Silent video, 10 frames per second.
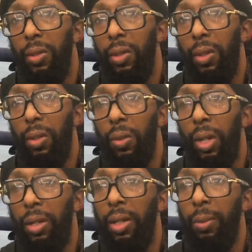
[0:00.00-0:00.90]
You know,
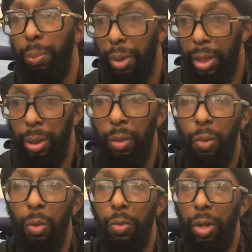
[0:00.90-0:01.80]
and they played their
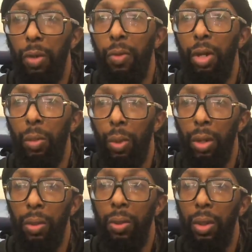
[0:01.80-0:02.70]
role very, very
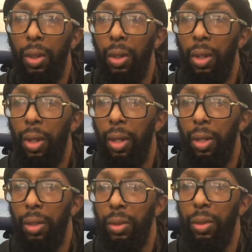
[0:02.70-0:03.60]
well,
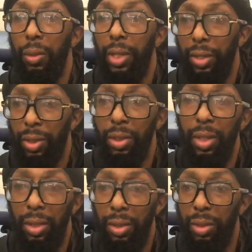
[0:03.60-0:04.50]
and their
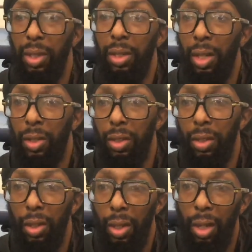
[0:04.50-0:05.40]
success is theirs.
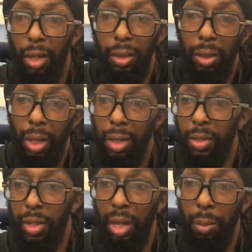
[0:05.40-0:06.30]
underlying
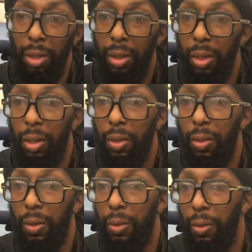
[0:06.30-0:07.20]
statement
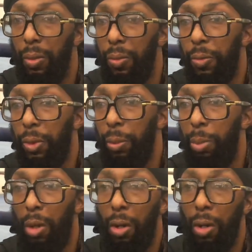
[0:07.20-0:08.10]
for the
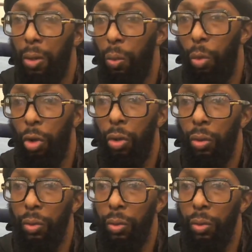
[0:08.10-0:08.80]
bar world